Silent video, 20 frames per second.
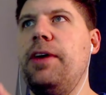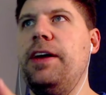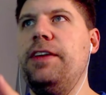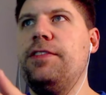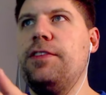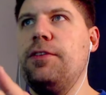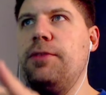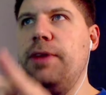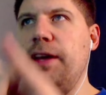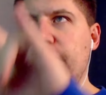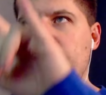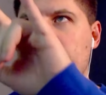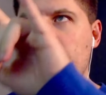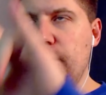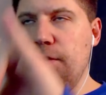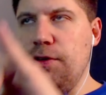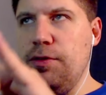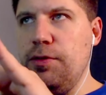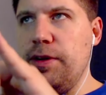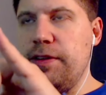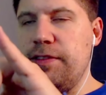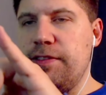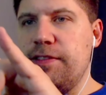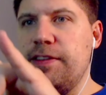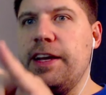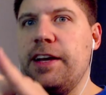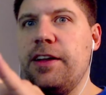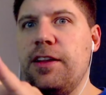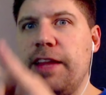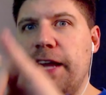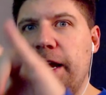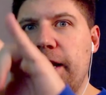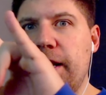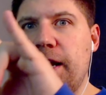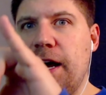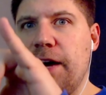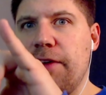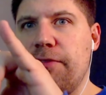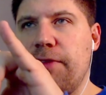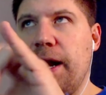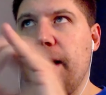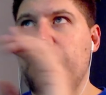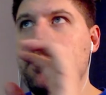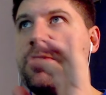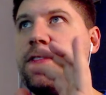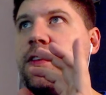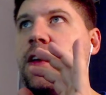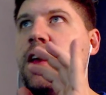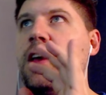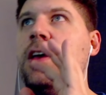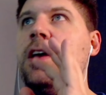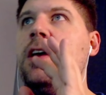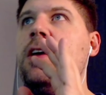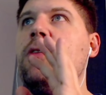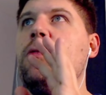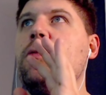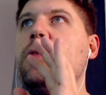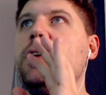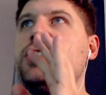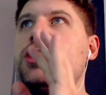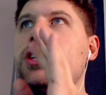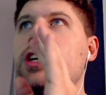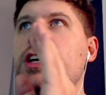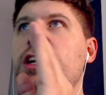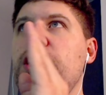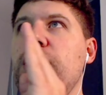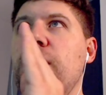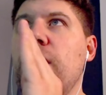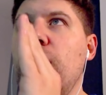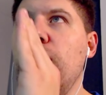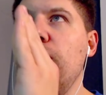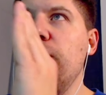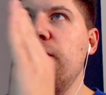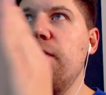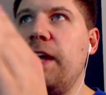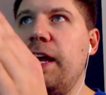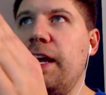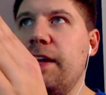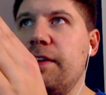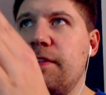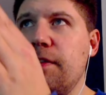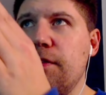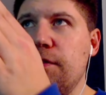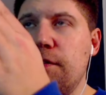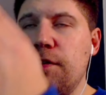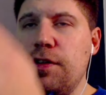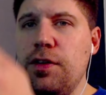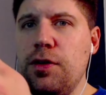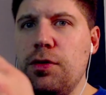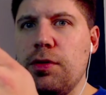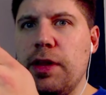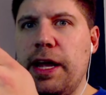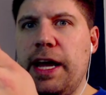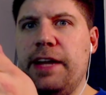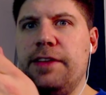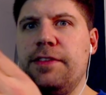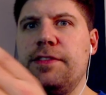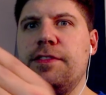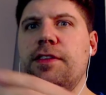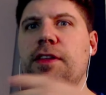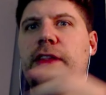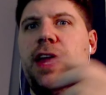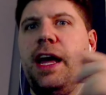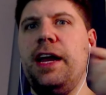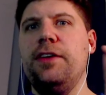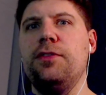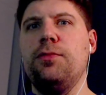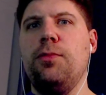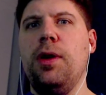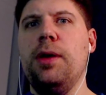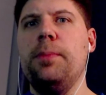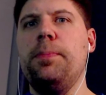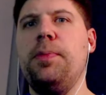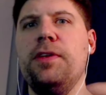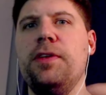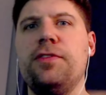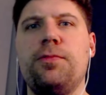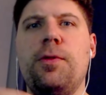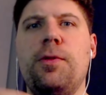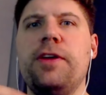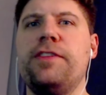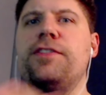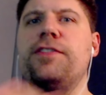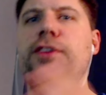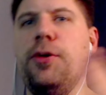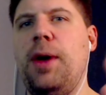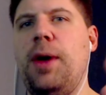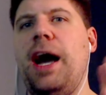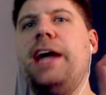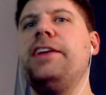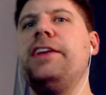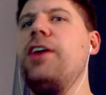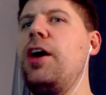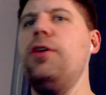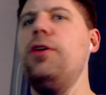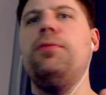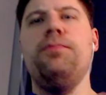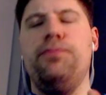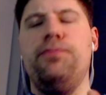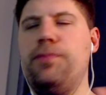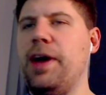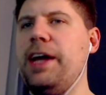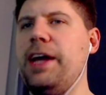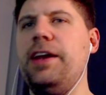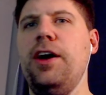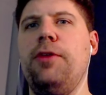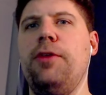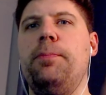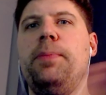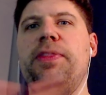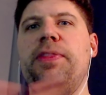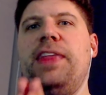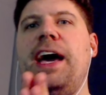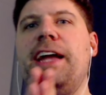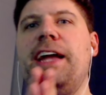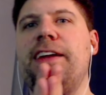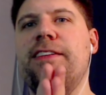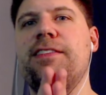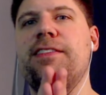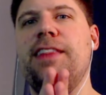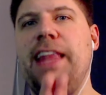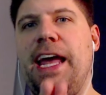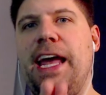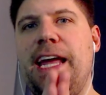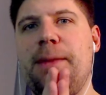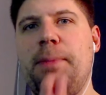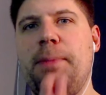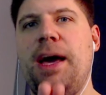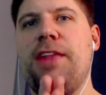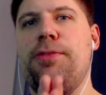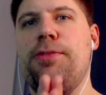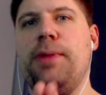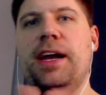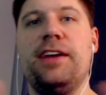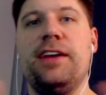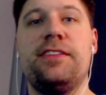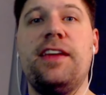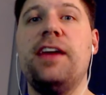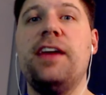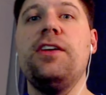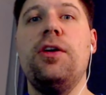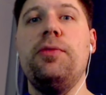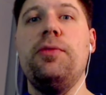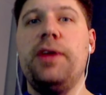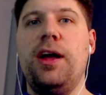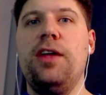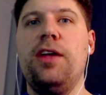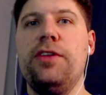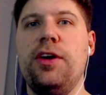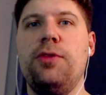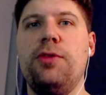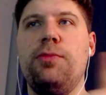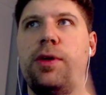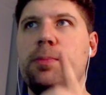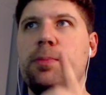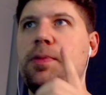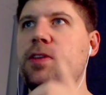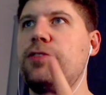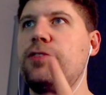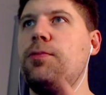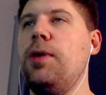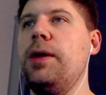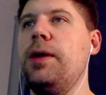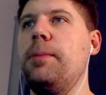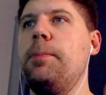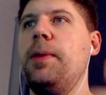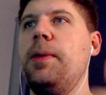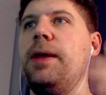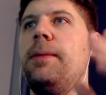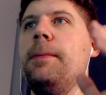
So we have 2 single lane on-ramps, which goes into 2 lanes. So that is 1 + 1 is 2. I know, but that is lane mathematics. I know we all know 1 + 1, but